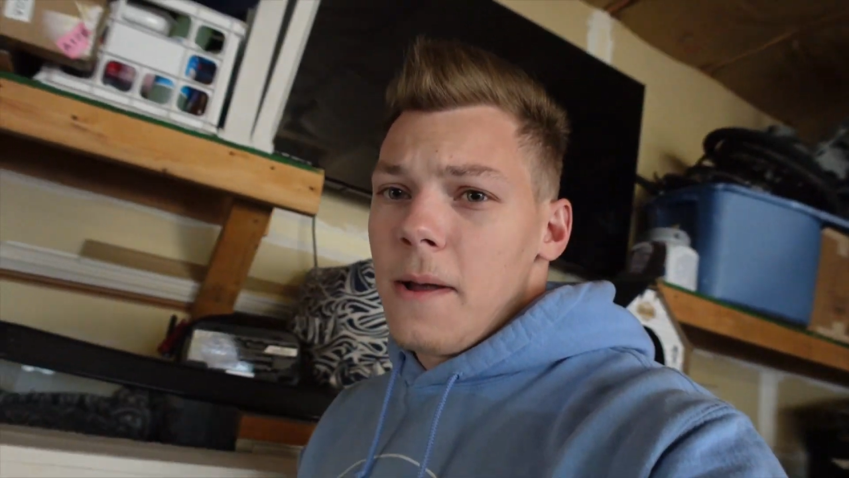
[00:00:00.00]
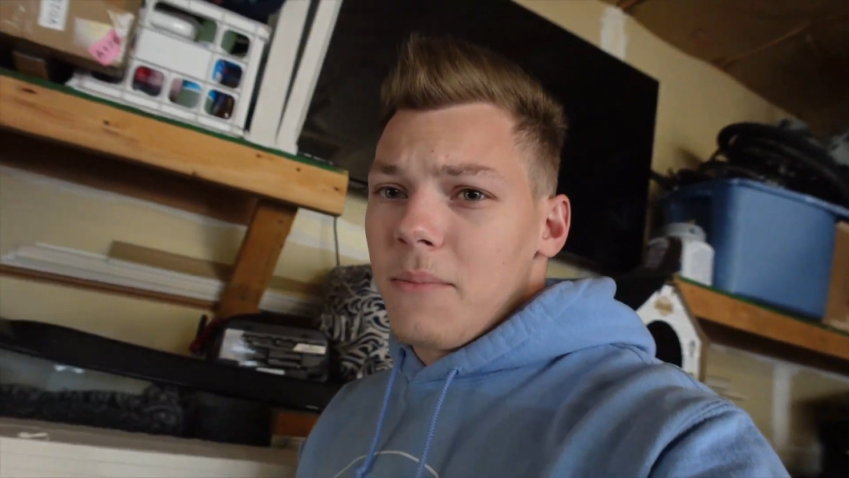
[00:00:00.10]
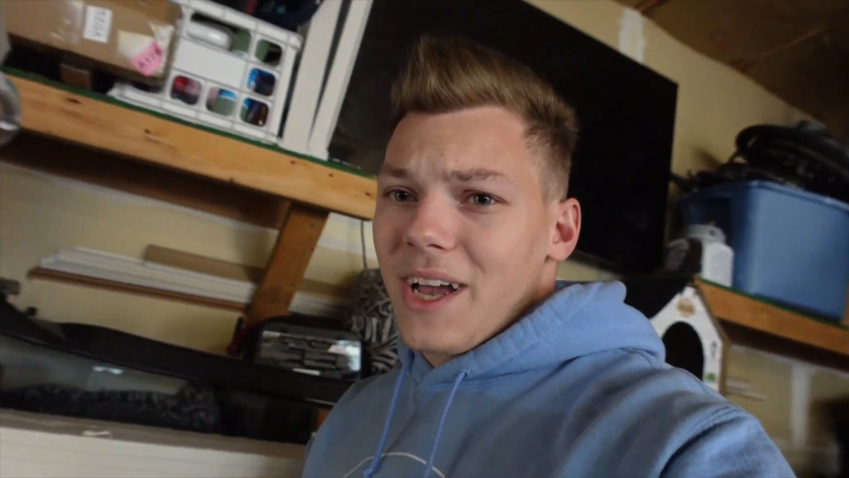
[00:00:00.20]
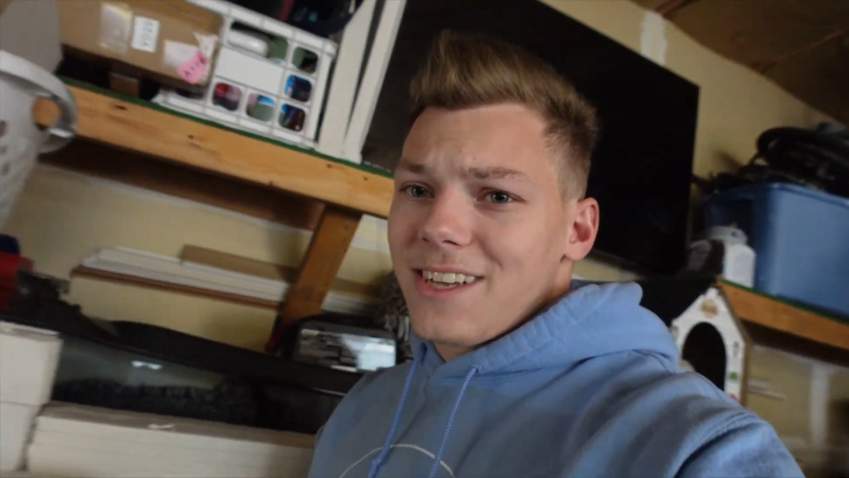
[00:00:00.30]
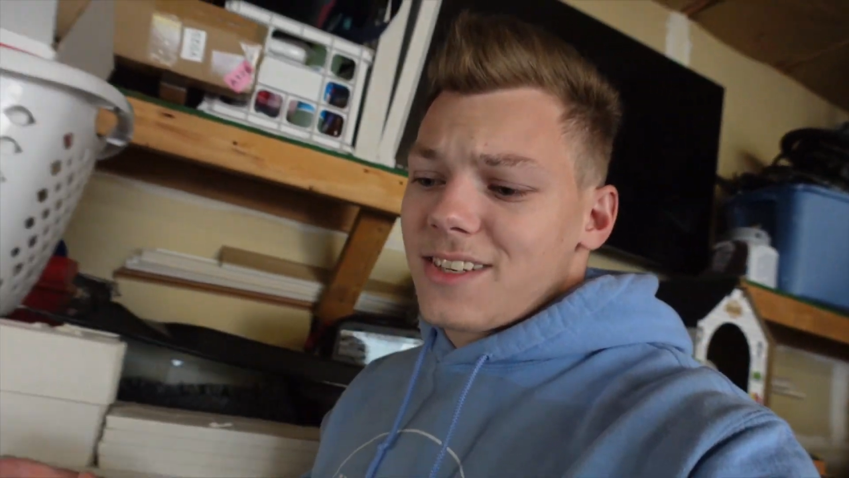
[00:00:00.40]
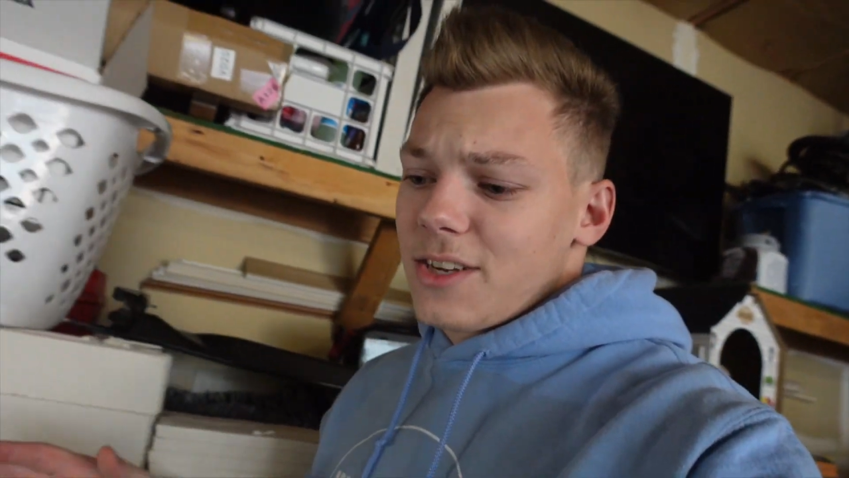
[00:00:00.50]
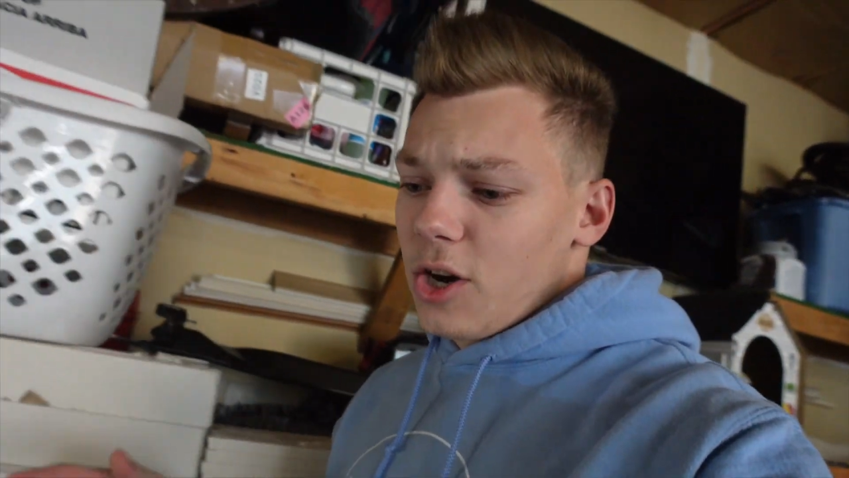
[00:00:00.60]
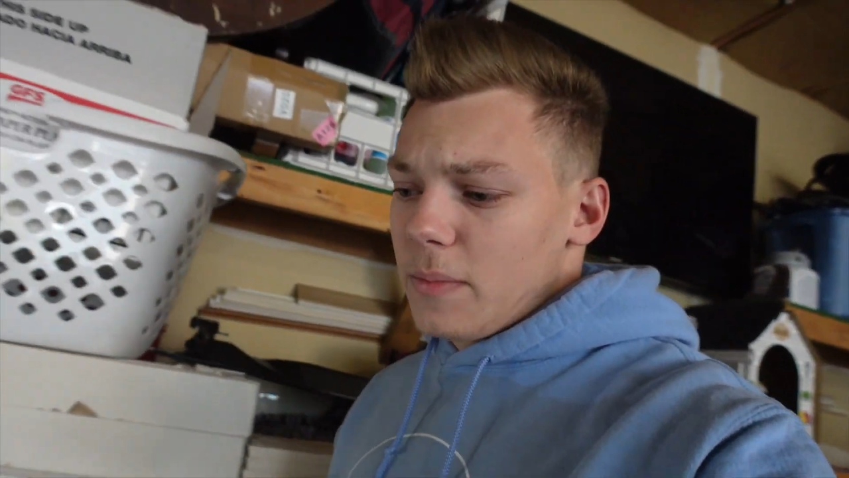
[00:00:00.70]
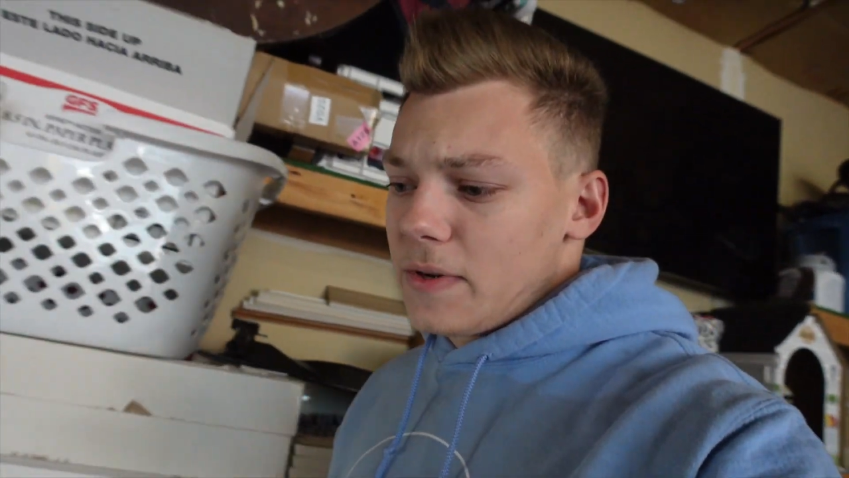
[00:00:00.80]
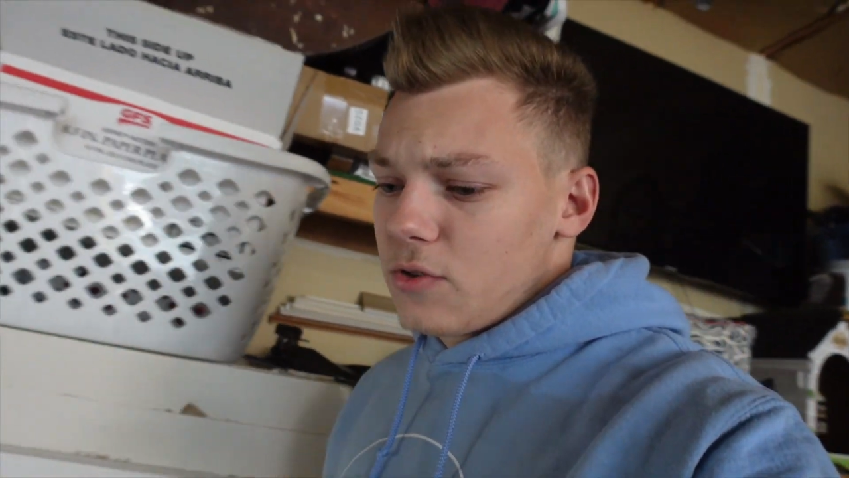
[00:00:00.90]
plastic
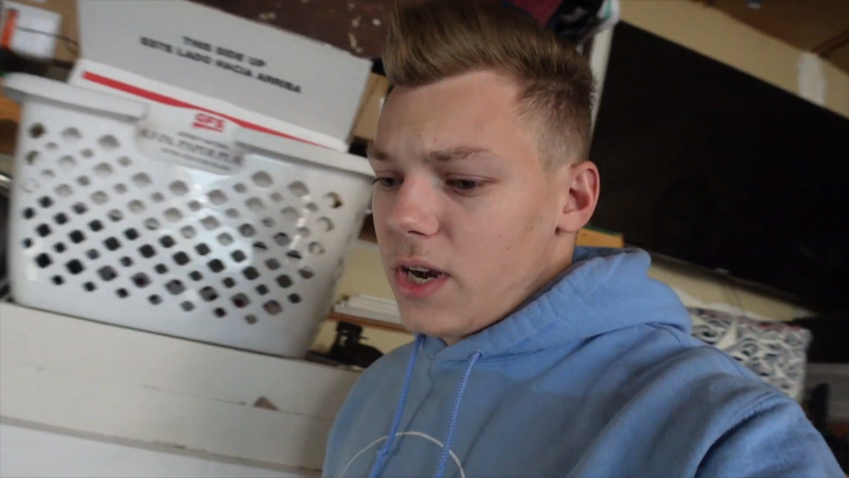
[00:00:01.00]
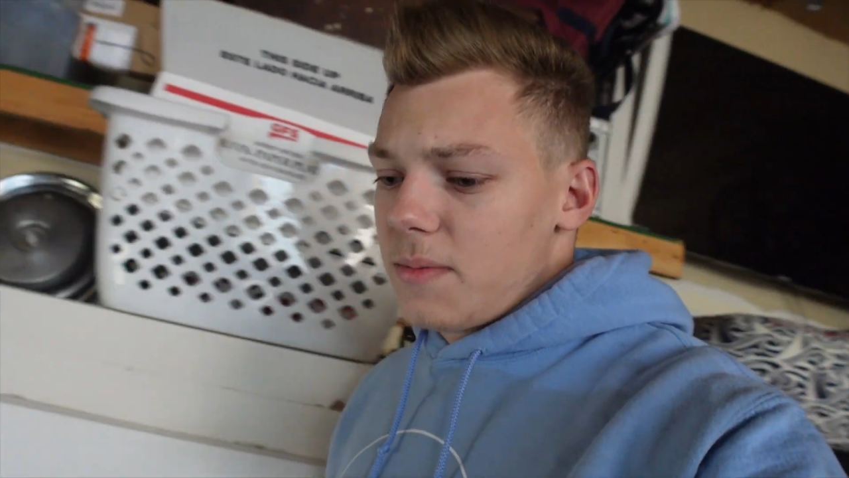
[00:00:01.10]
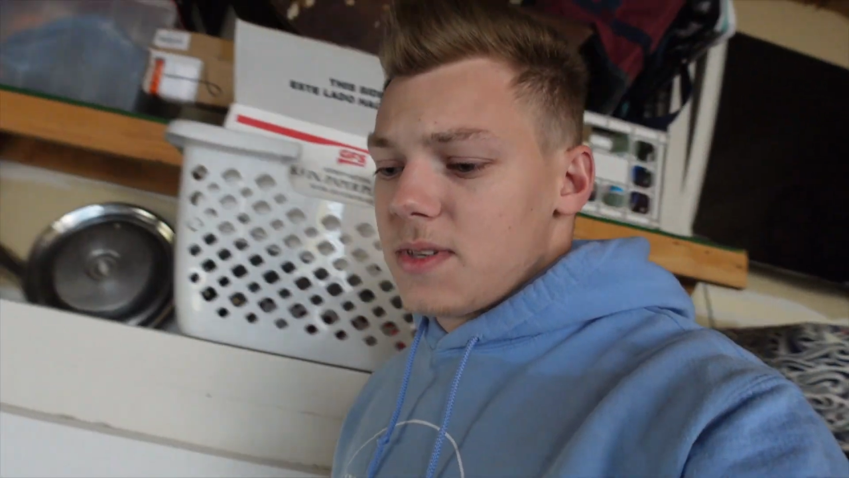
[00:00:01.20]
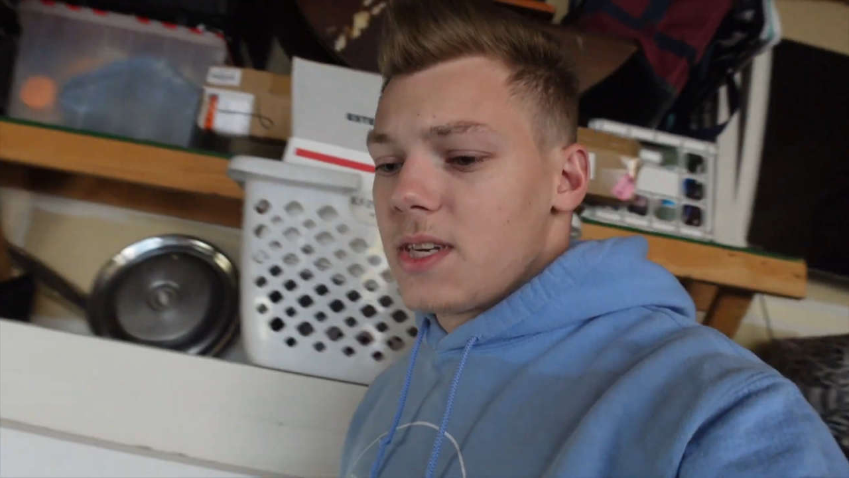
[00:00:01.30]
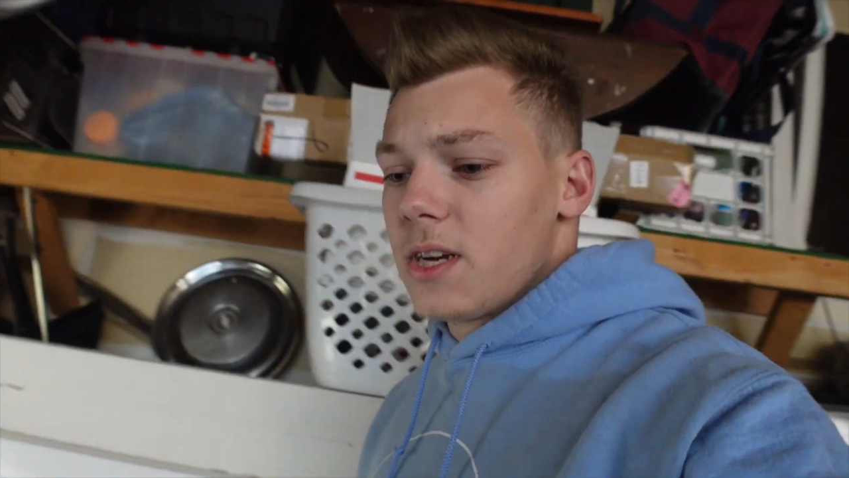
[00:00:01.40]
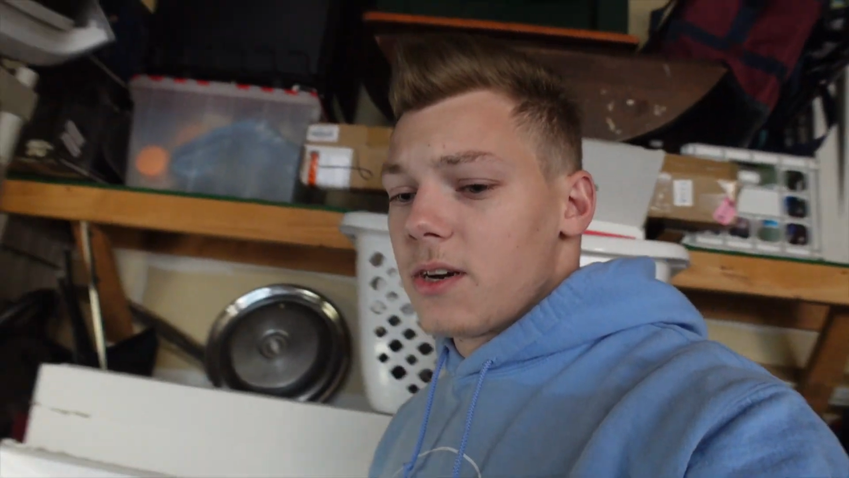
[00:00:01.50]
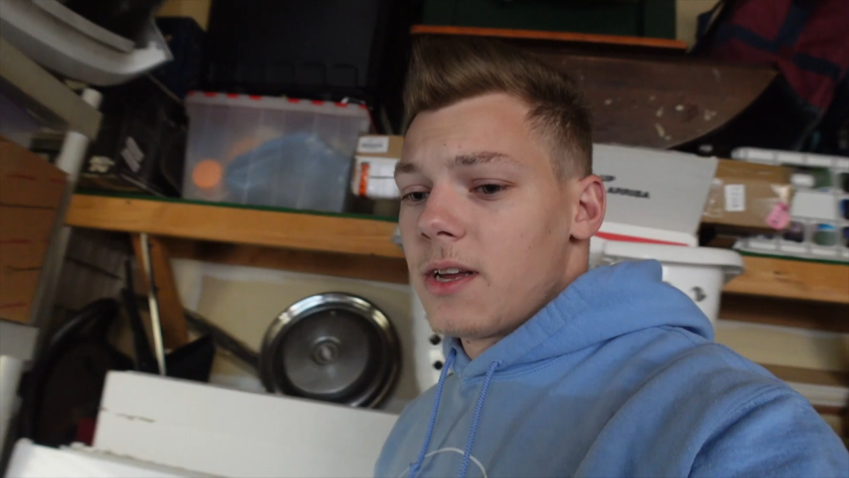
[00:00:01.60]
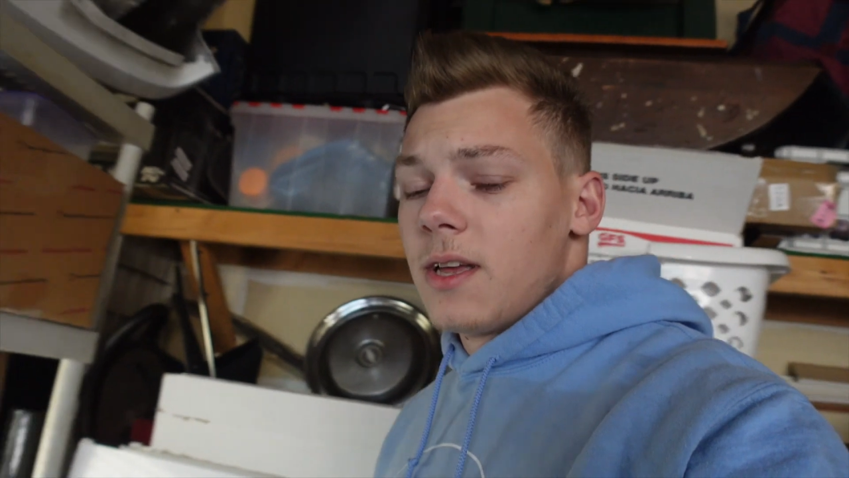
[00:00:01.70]
carpet crap's in there,